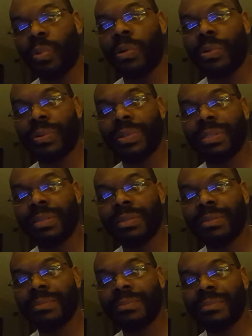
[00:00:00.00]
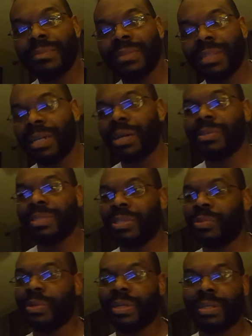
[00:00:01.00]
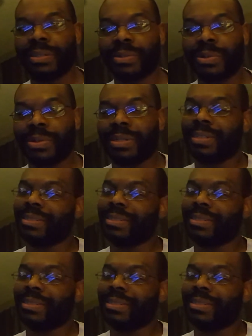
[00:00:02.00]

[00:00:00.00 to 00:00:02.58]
watering, like I was getting ready to cry.